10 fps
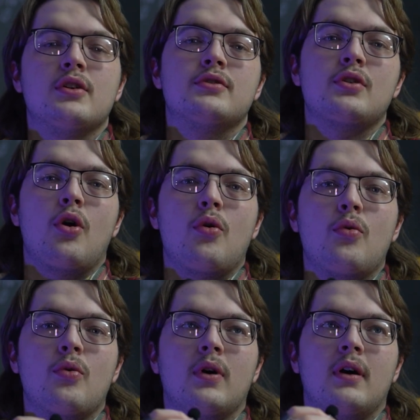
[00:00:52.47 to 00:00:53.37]

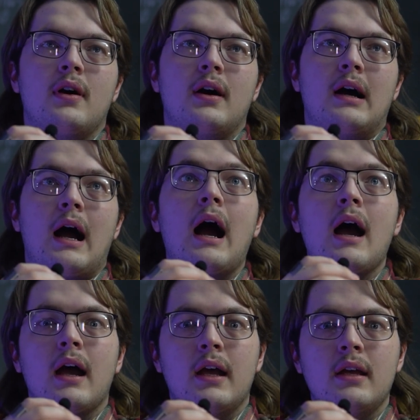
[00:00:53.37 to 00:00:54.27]
So
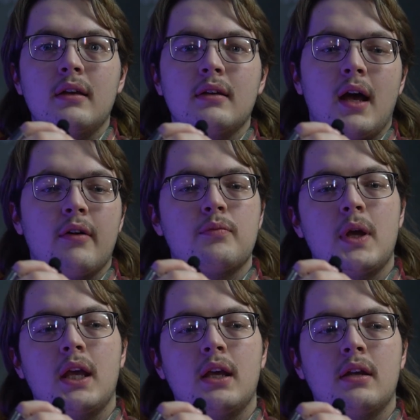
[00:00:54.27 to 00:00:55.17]
I have
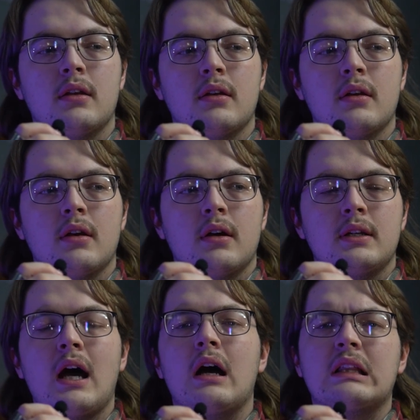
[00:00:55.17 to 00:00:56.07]
made
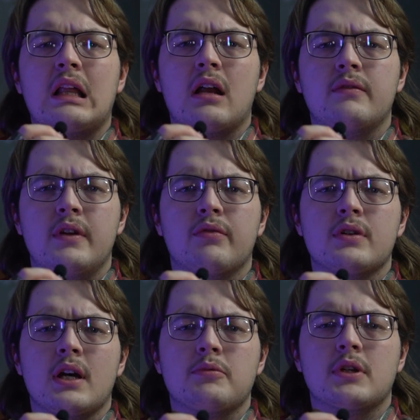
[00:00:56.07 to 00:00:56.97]
not a lot of
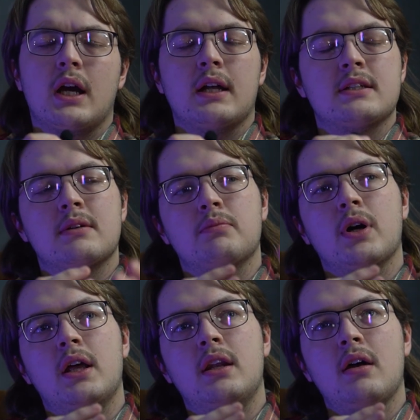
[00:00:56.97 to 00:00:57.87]
different types of content,
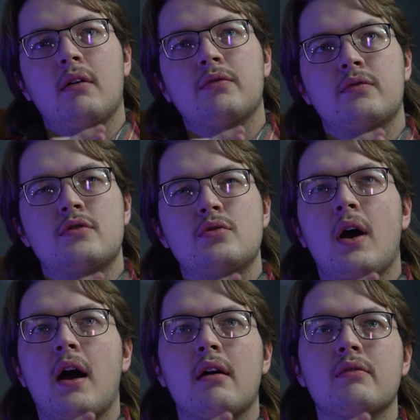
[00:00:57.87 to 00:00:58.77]
but enough to
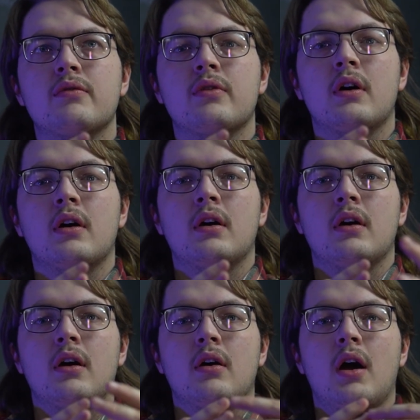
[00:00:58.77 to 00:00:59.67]
have
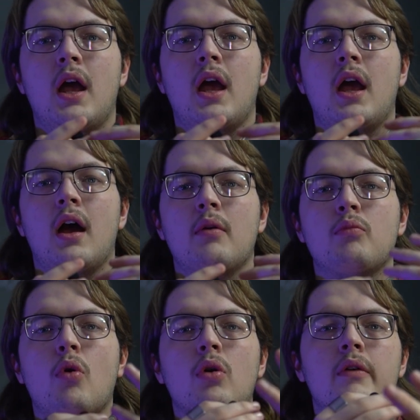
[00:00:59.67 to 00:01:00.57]

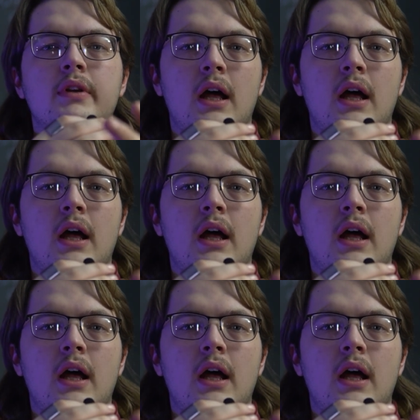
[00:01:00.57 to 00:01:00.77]
more of a